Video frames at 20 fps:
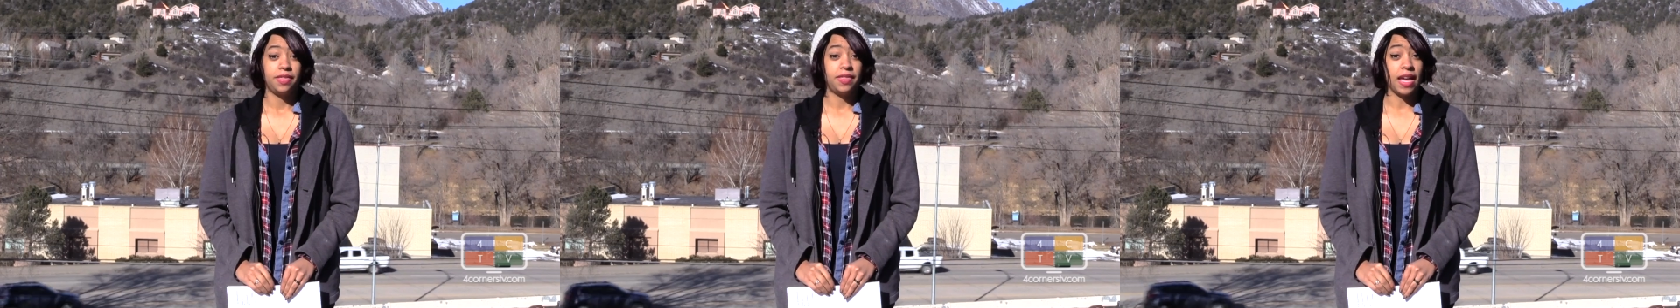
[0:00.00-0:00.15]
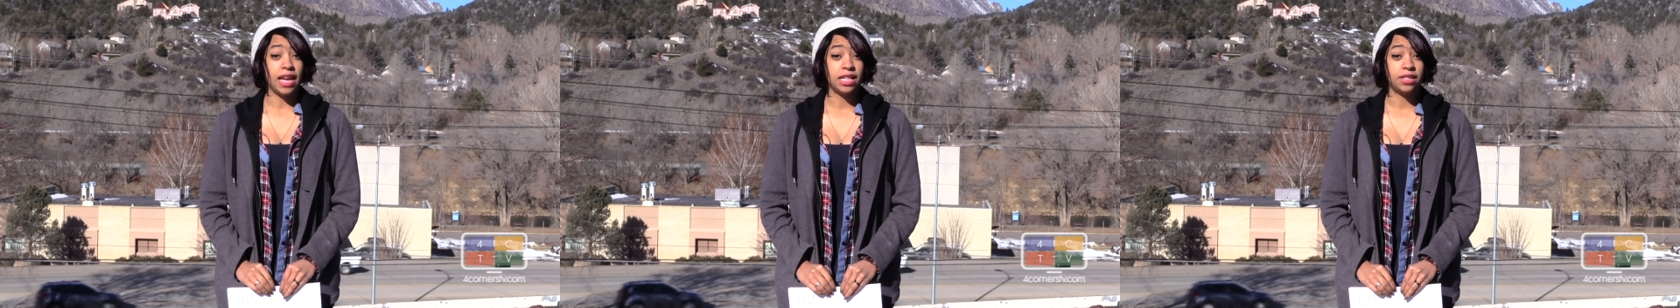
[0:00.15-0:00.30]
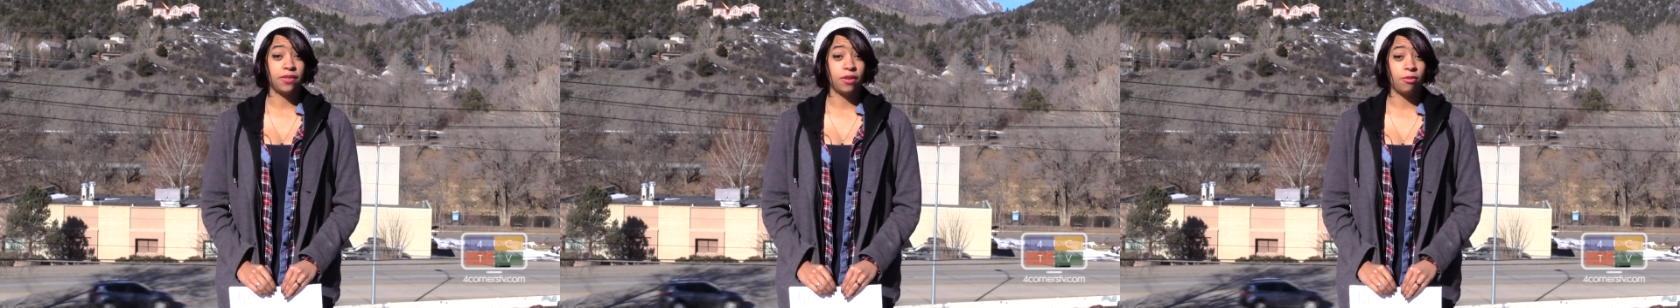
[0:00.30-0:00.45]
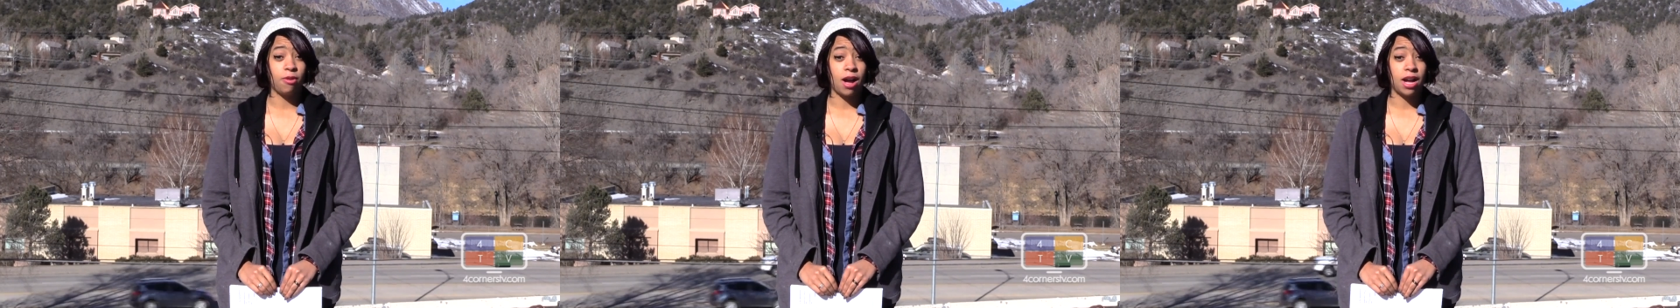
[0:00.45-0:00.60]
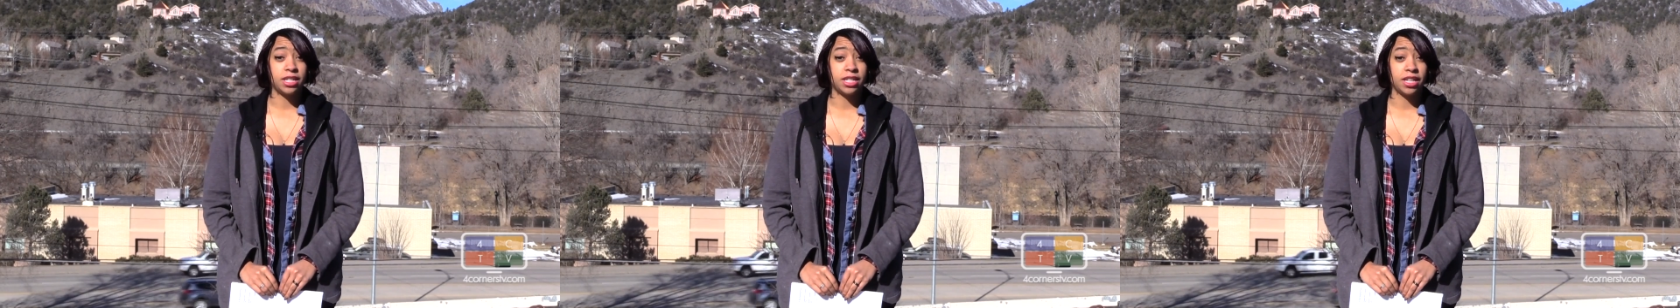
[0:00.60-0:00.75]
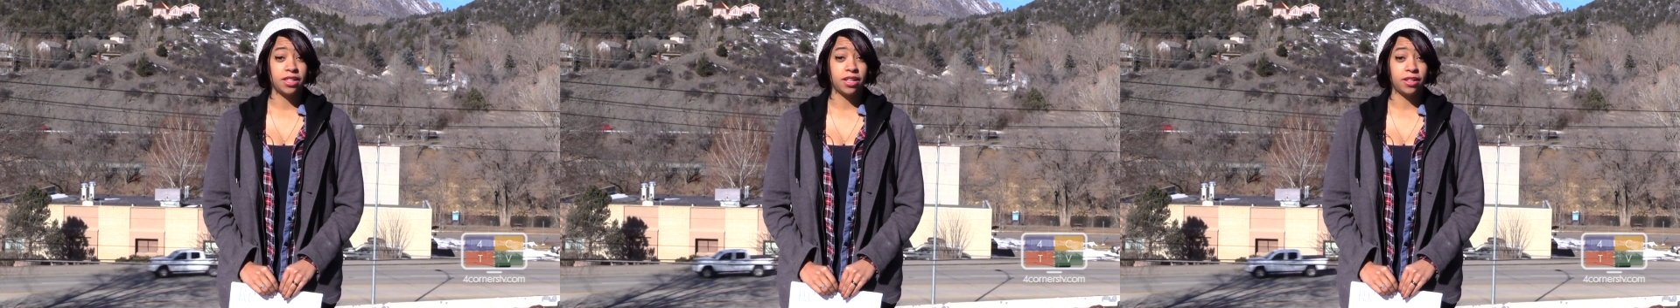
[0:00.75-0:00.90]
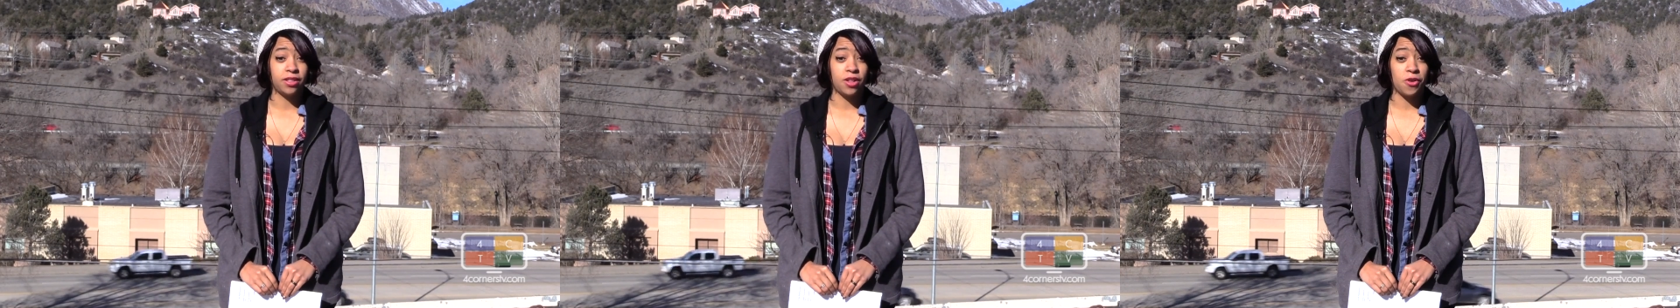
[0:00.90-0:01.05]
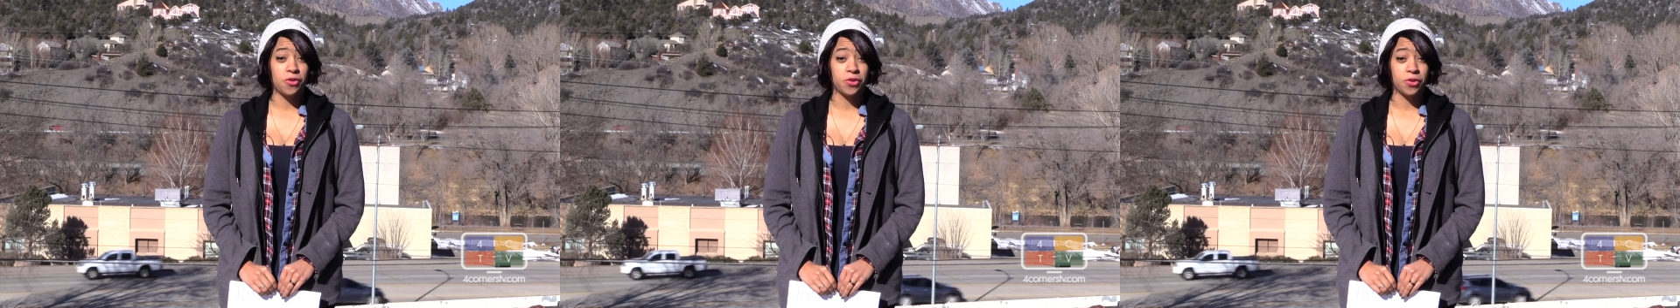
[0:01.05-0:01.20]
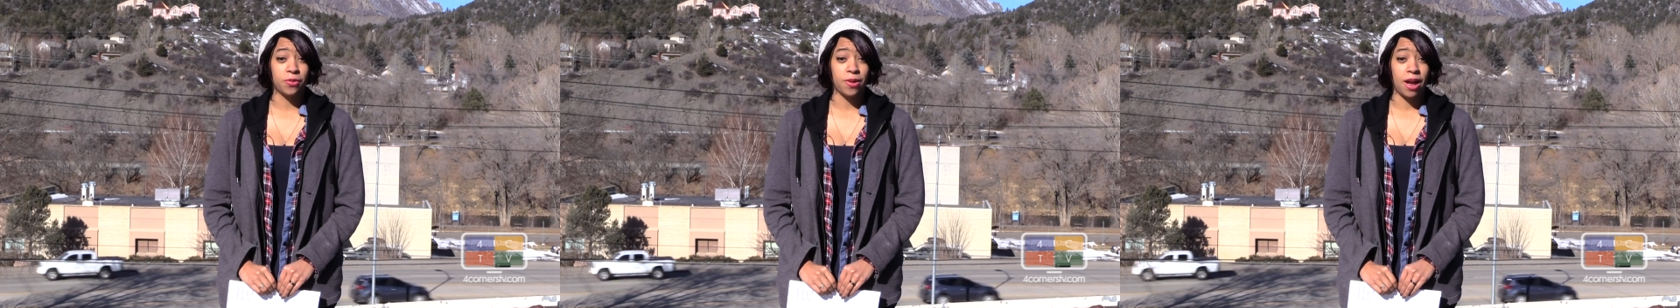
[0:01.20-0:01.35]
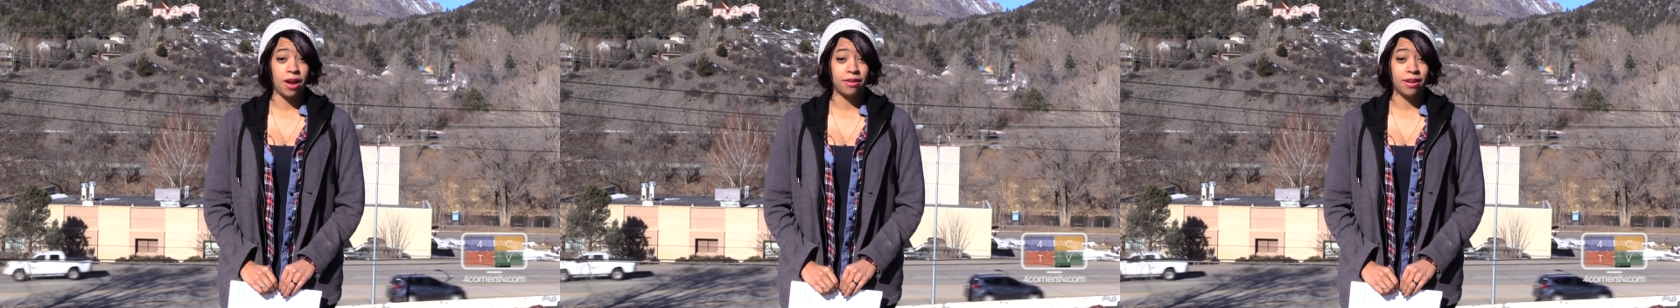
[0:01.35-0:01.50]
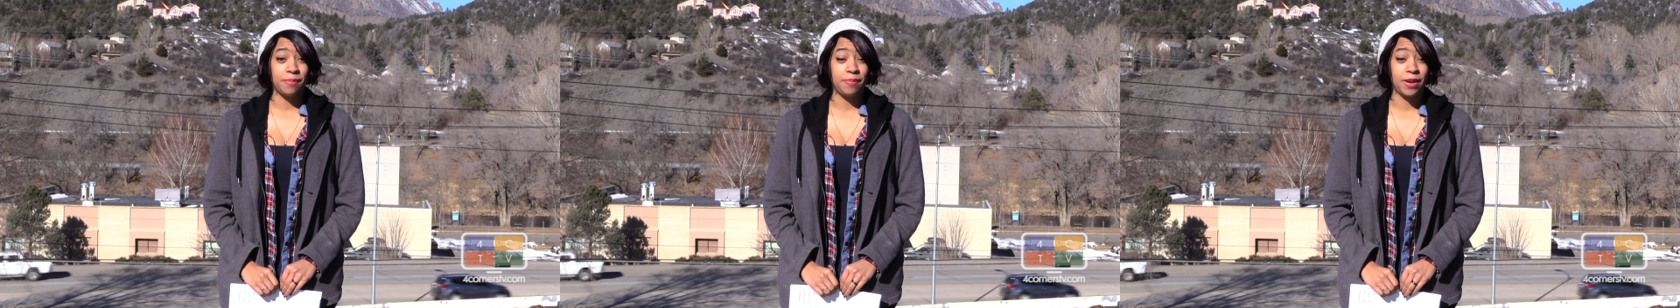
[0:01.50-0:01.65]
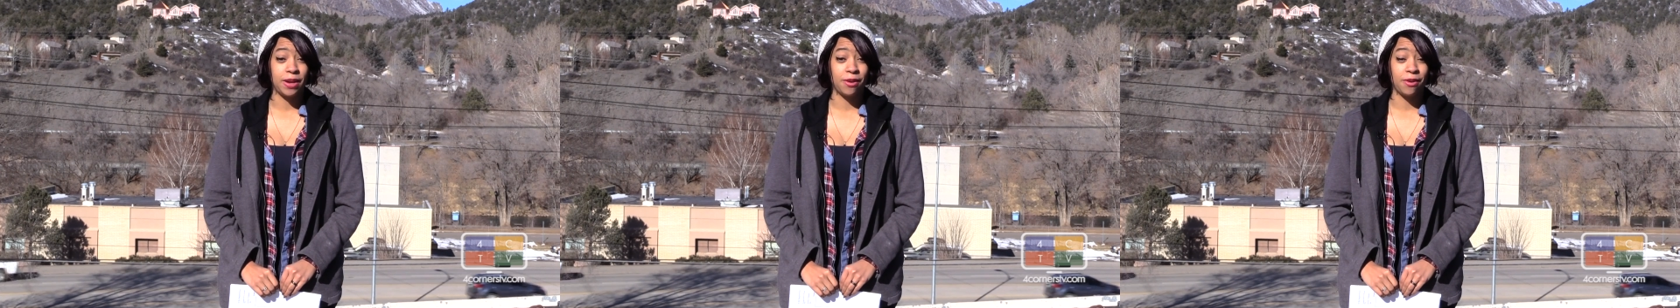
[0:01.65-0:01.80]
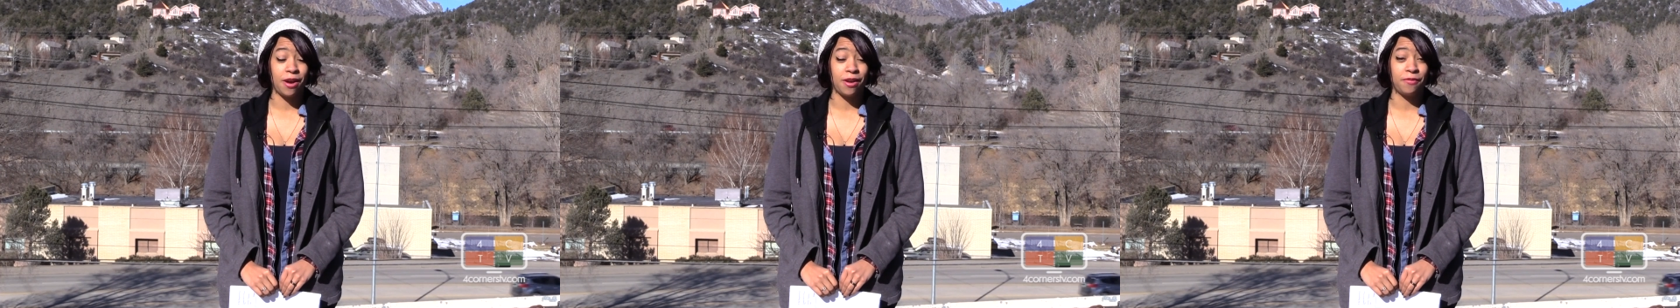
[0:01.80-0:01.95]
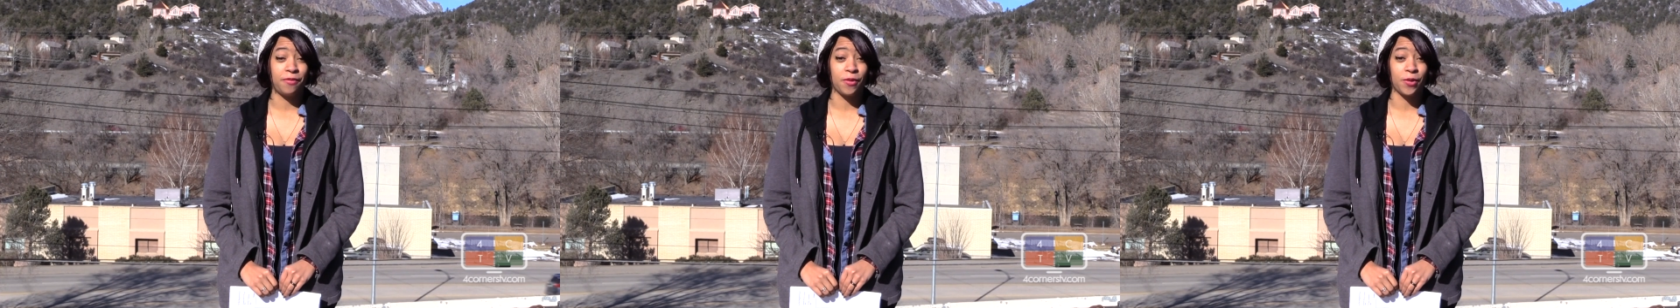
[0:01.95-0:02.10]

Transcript: Thanks for watching the local roundup here on